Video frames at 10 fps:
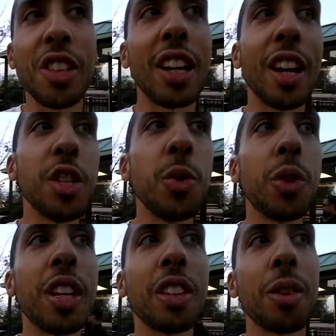stock. Now, you
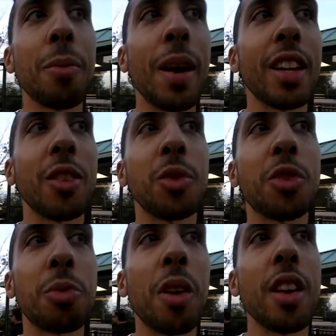would think somebody who was
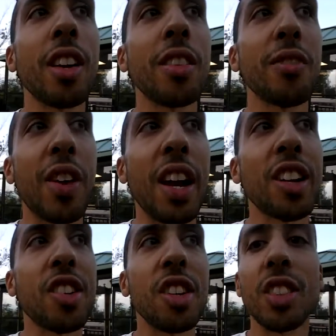smart and
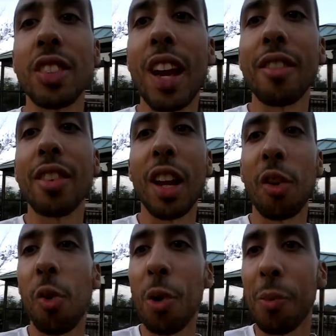financially savvy
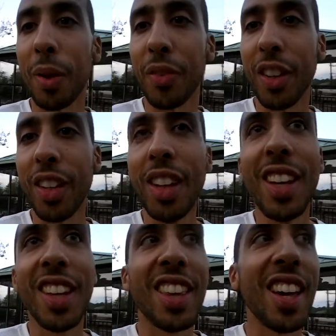like Warren Buffett,
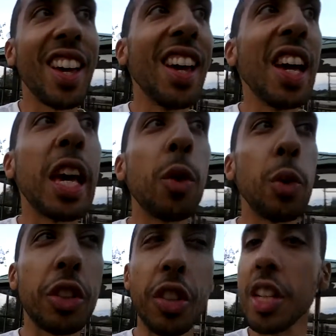that he
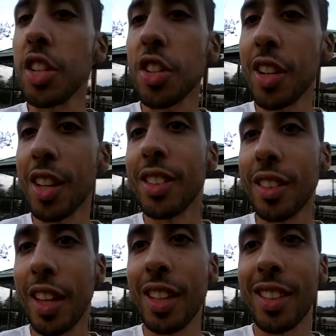would teach his
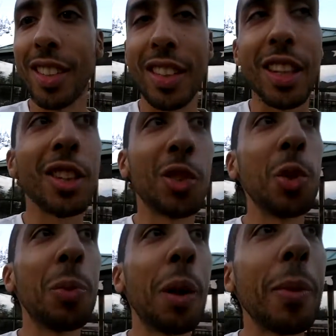kids a thing or
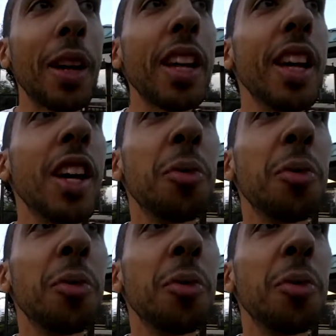two about money,